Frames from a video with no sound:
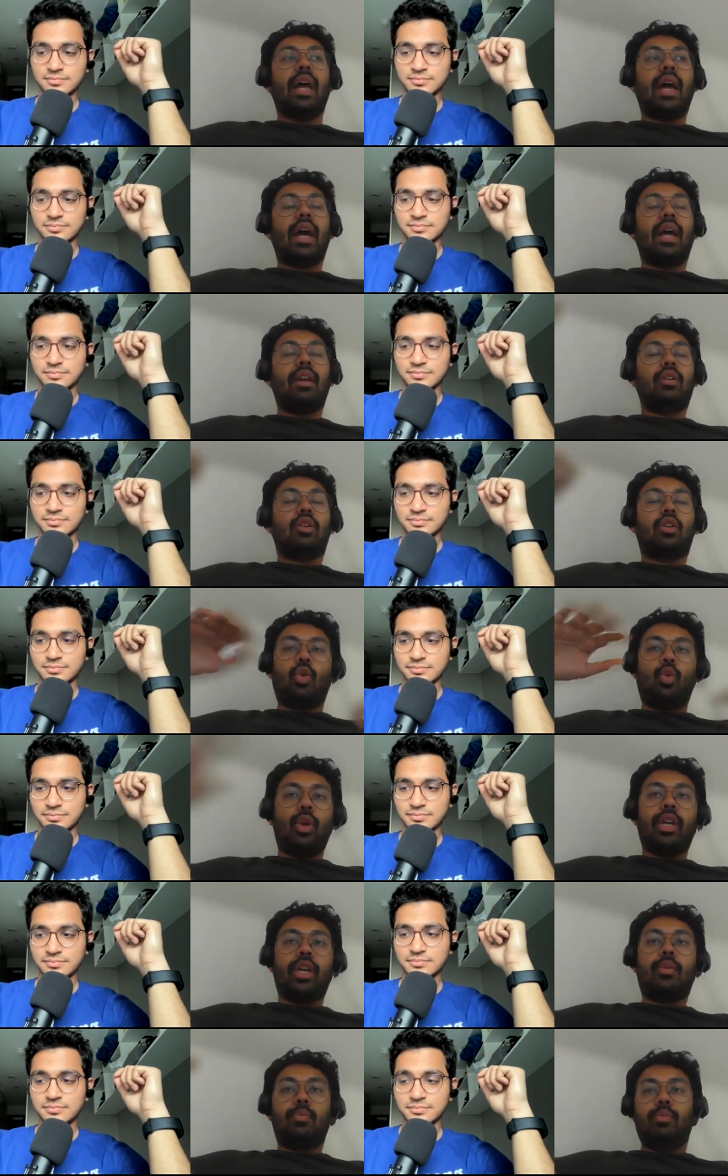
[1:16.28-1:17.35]
Speaker 1: And
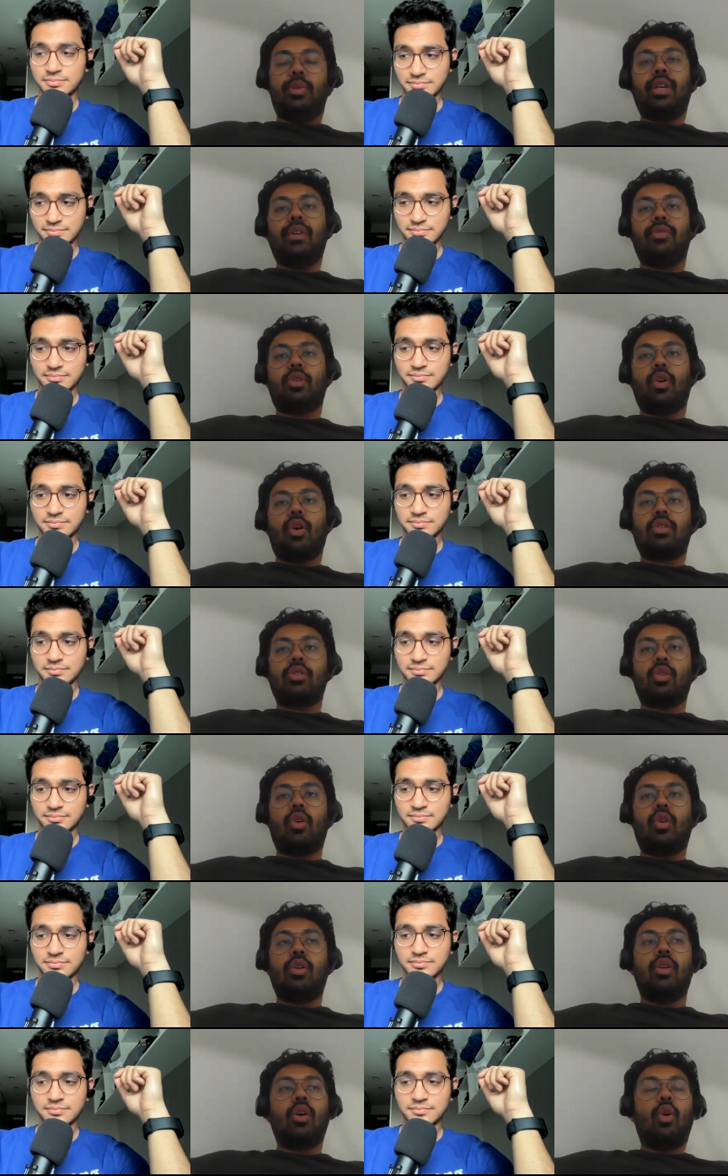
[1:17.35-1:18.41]
quick, brief thoughts
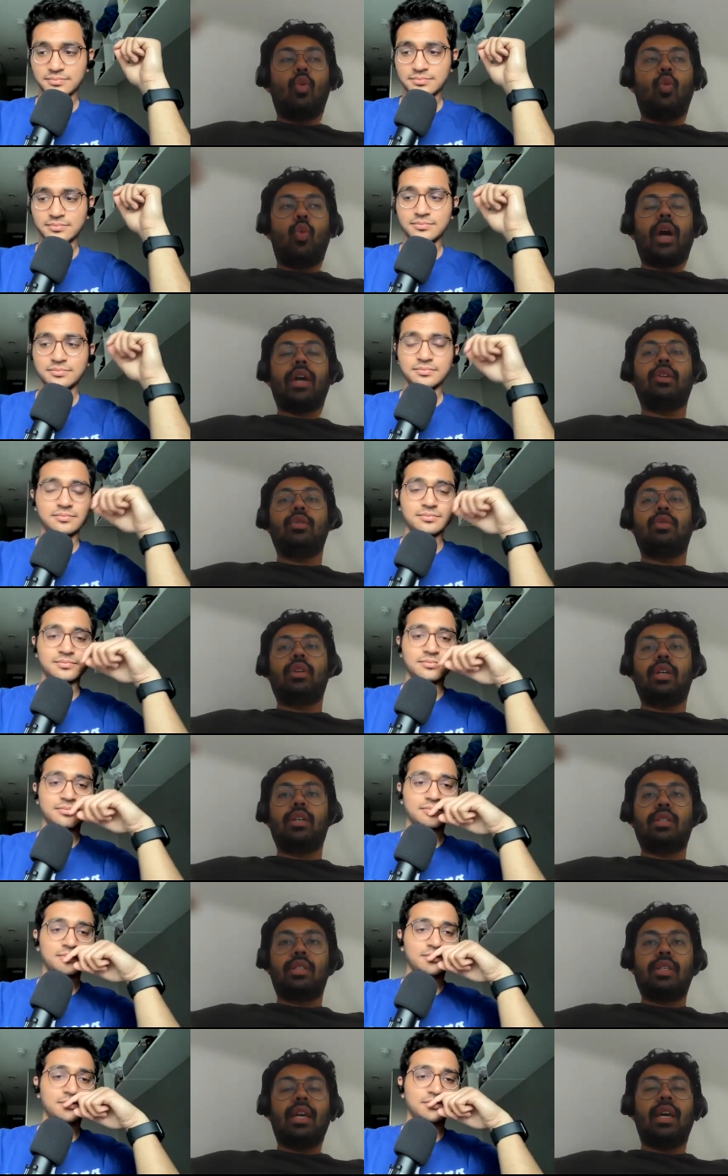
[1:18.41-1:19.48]
on why do you
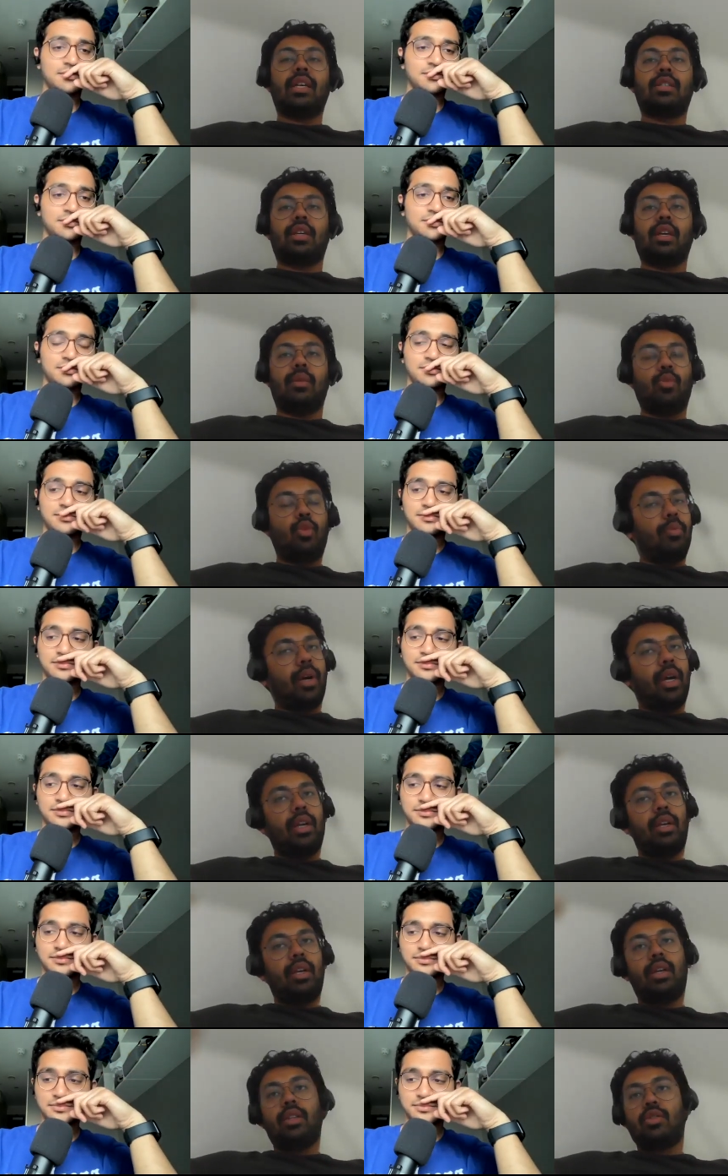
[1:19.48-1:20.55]
think CSK, Mumbai
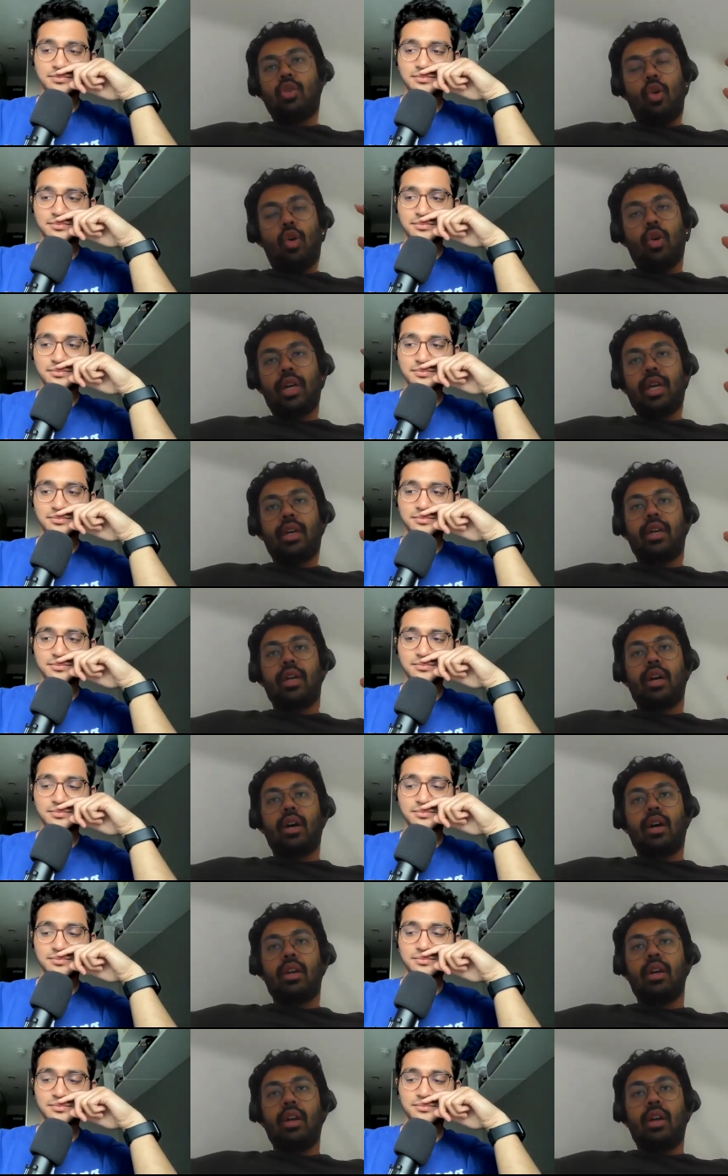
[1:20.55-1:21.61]
Indians, or
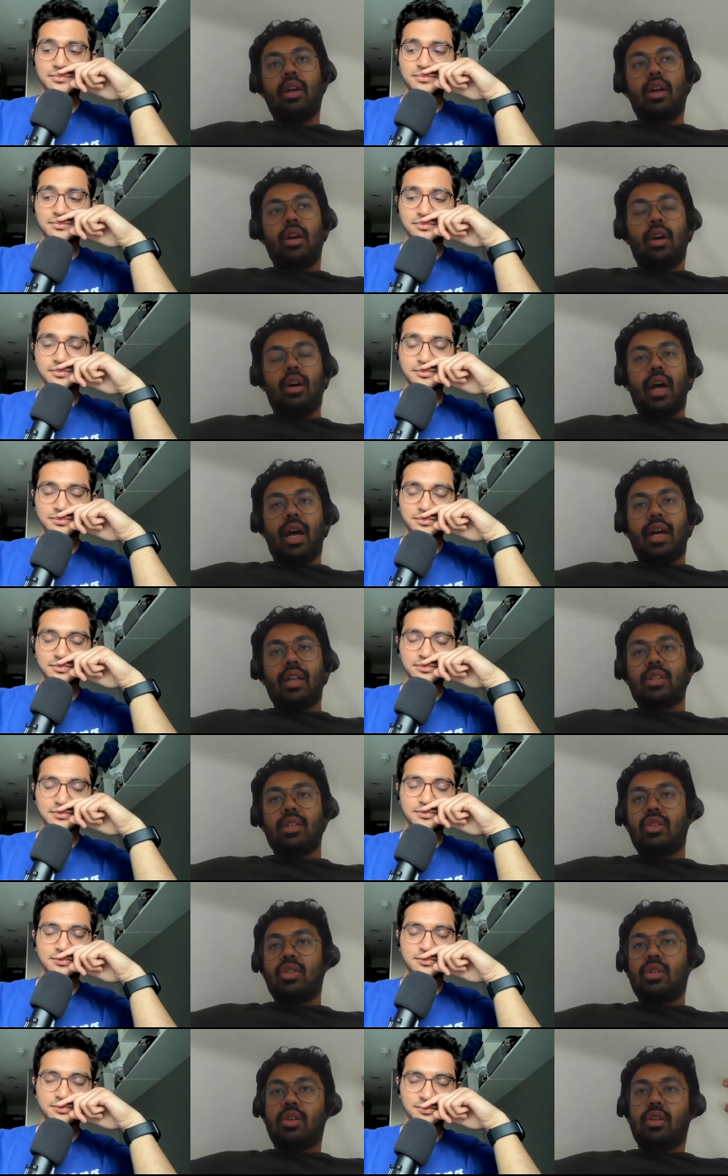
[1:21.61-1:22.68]
KKR had
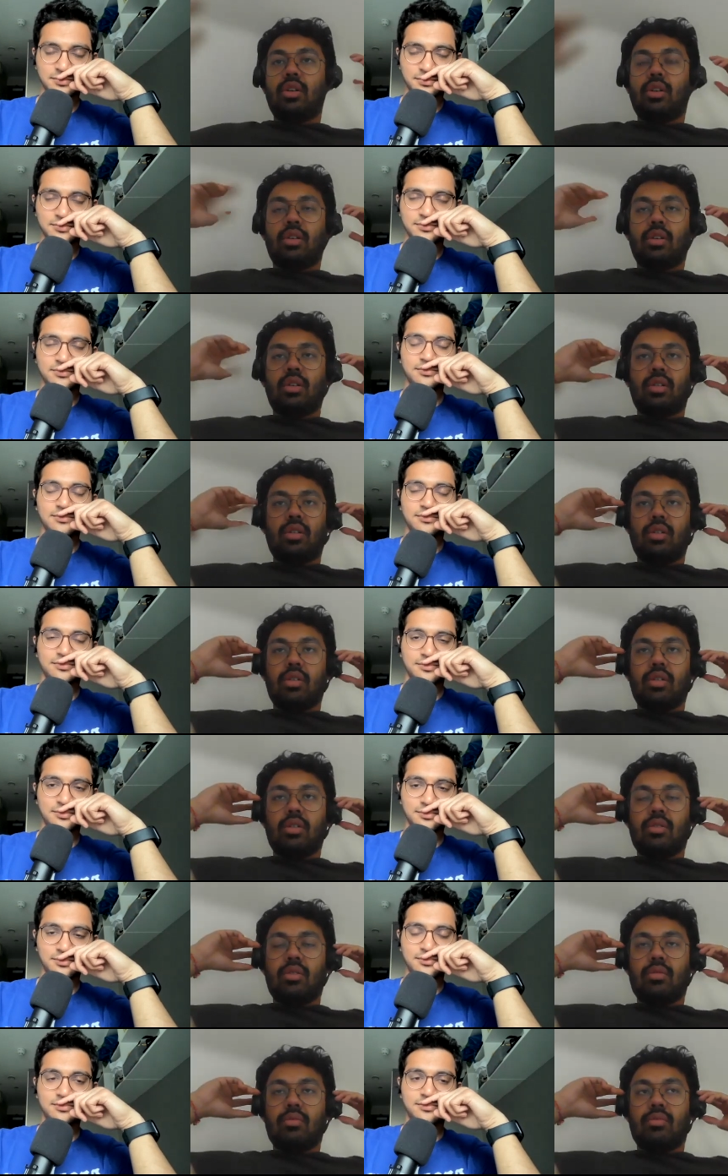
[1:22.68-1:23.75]
such a
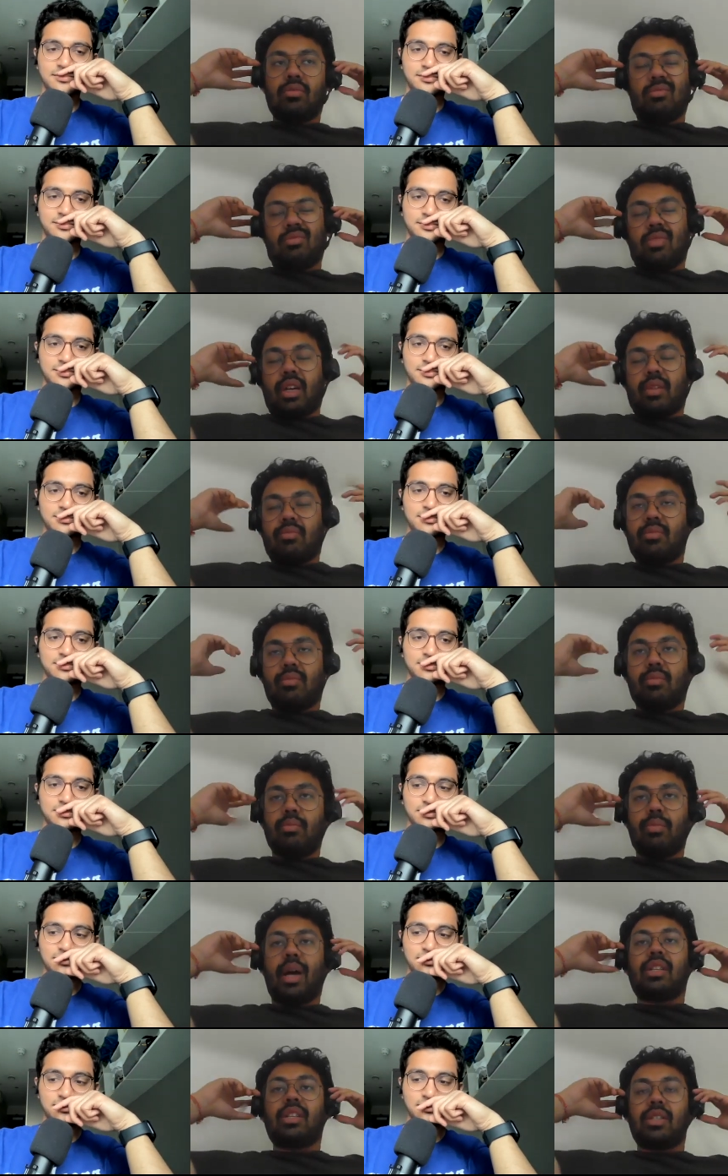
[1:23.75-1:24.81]
like
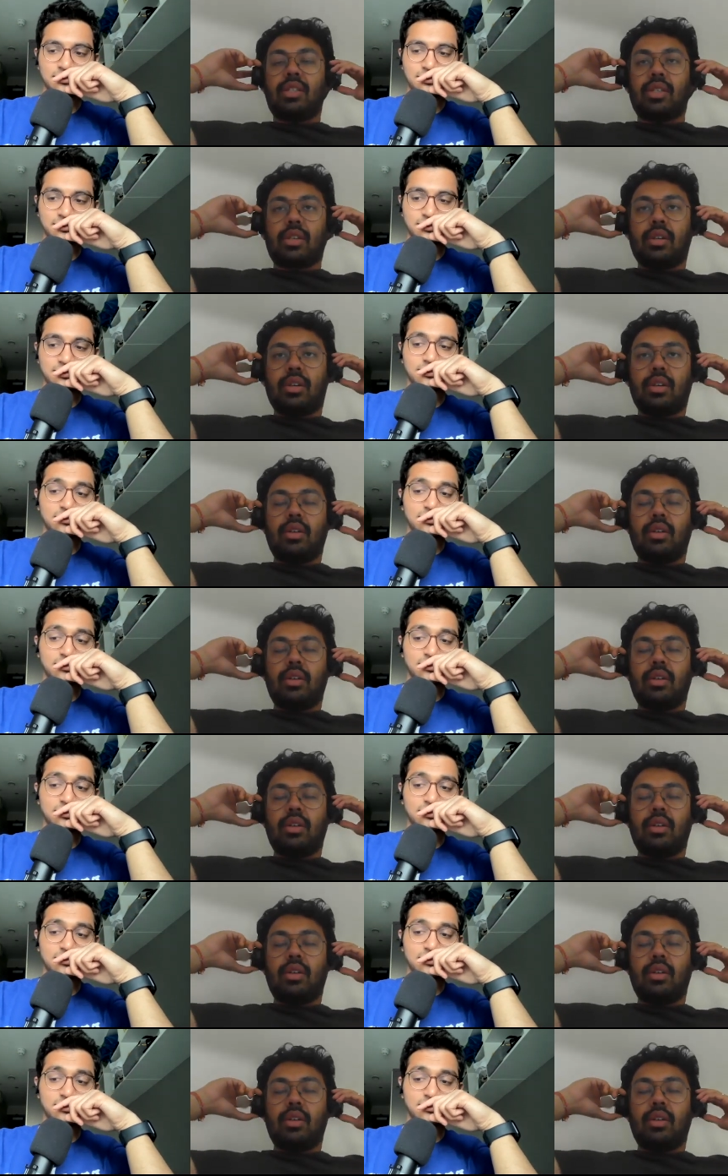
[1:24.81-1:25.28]
bad season?